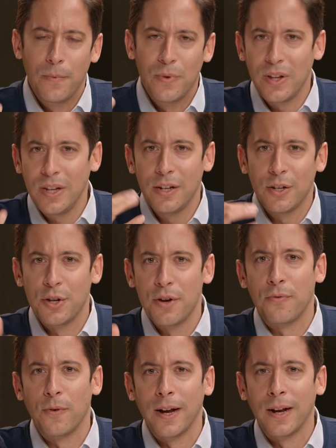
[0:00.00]
it's a little
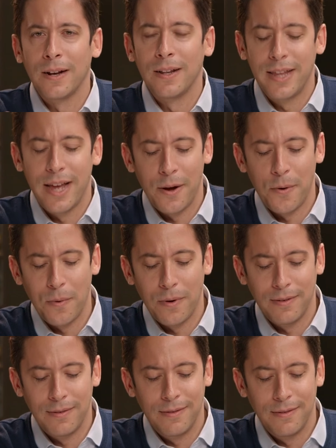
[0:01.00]
different
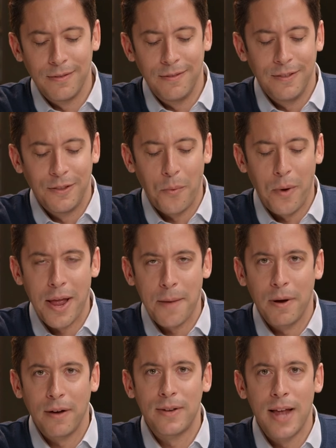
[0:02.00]
than the way
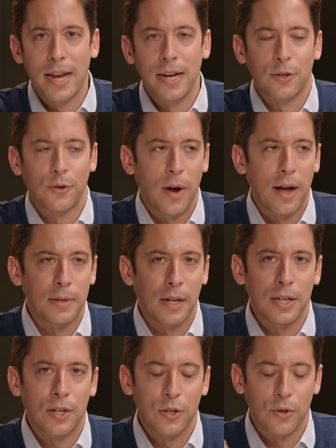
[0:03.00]
Puff Daddy describes at
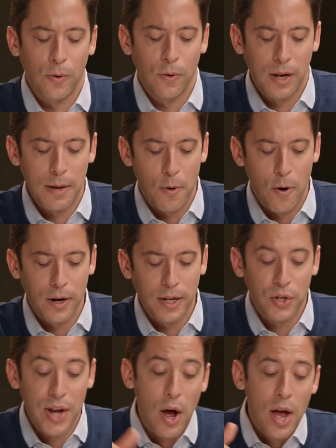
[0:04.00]
least his early
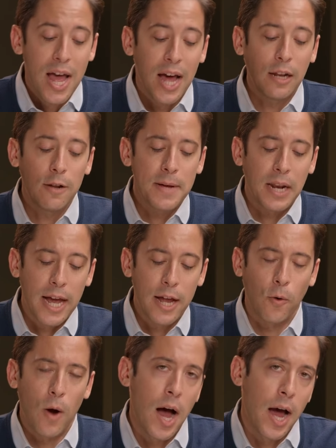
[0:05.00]
parties. Now, a little bit
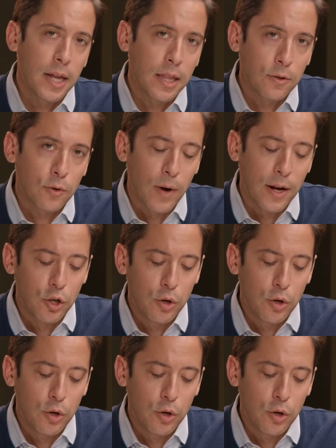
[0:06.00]
later on, I think it was around